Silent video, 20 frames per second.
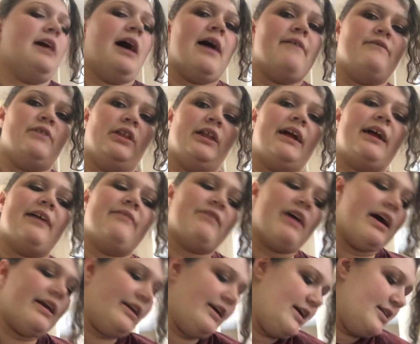I feel like I've
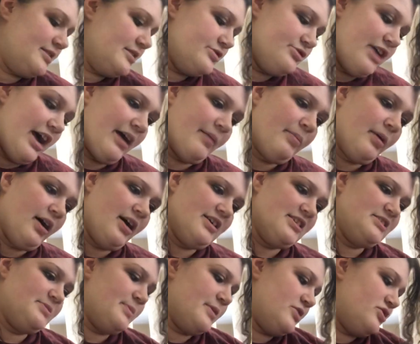kind of hit the jackpot,
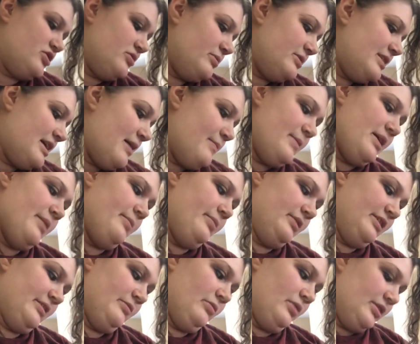especially with that
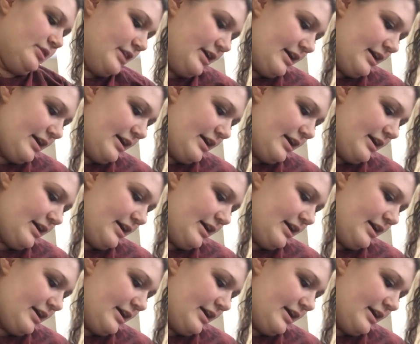Maybelline one.